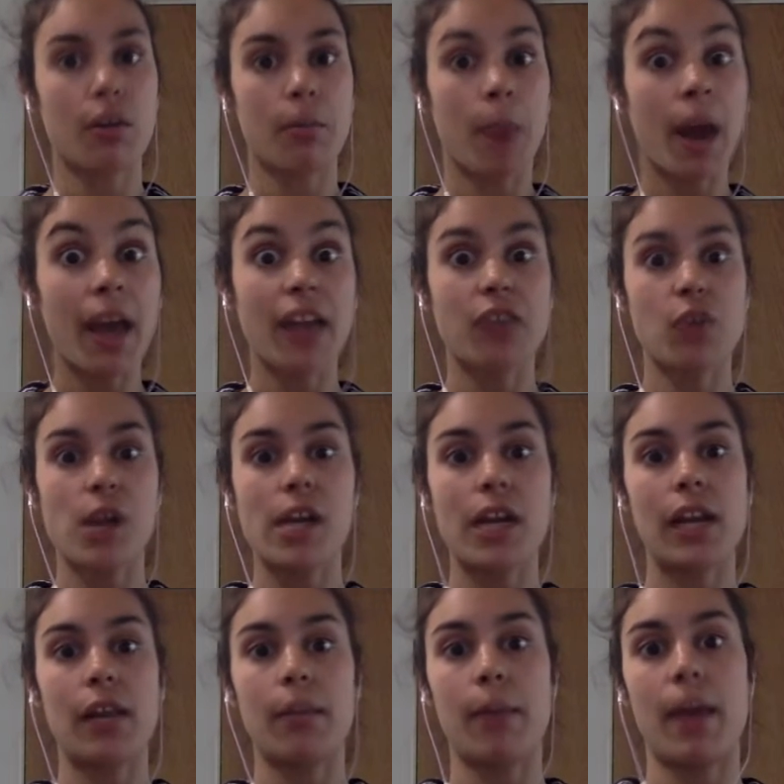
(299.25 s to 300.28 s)
my
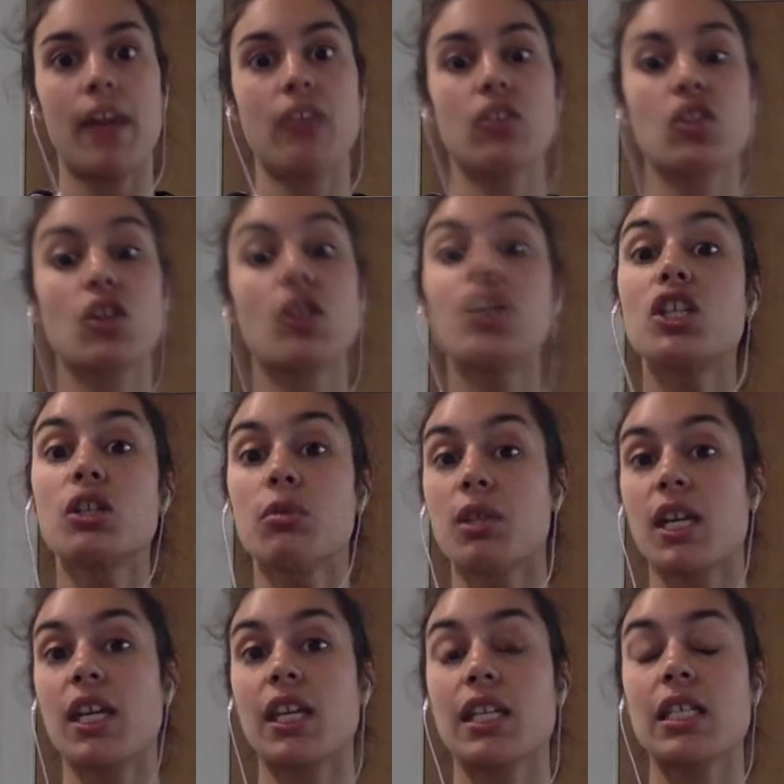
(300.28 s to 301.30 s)
adrenaline pen so that she would
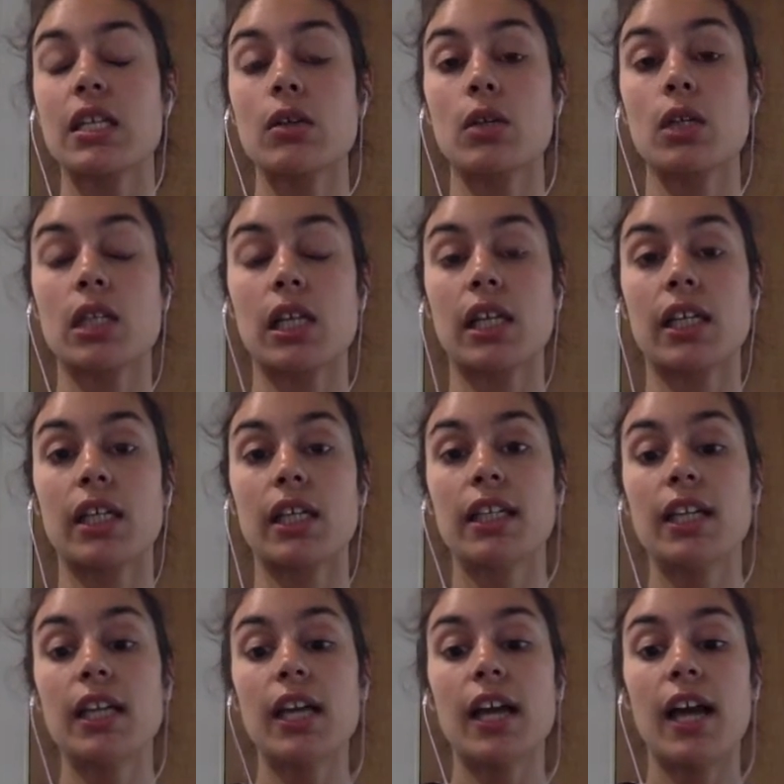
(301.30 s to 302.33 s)
take it seriously.
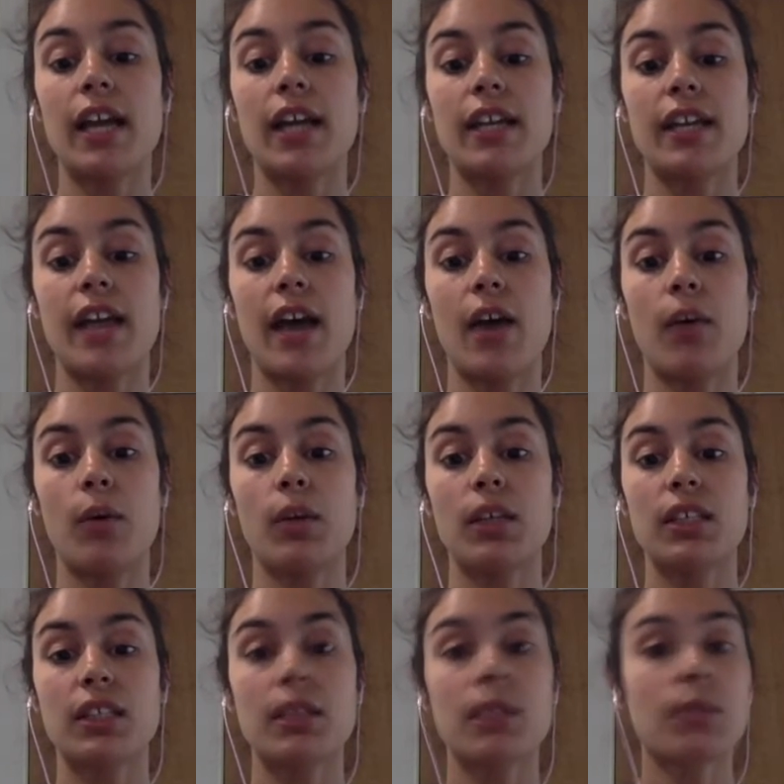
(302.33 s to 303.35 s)
Now,
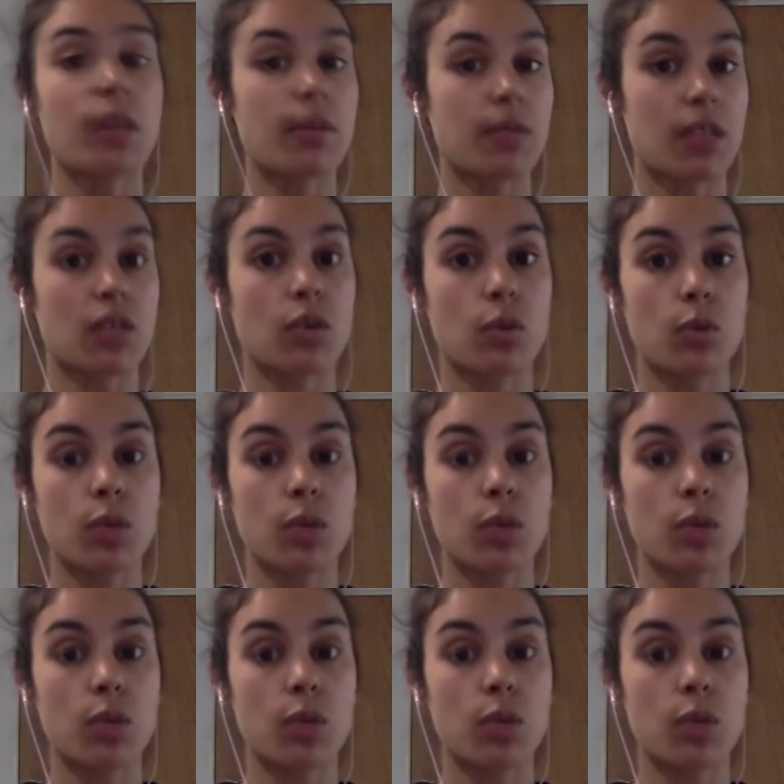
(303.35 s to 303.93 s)
sometimes that's not